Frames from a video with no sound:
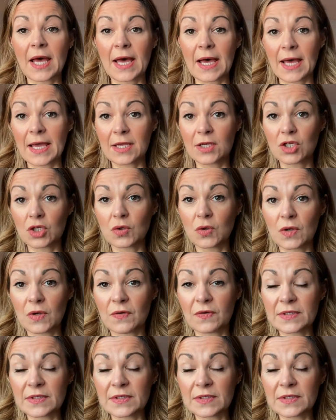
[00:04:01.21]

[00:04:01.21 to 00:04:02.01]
I do it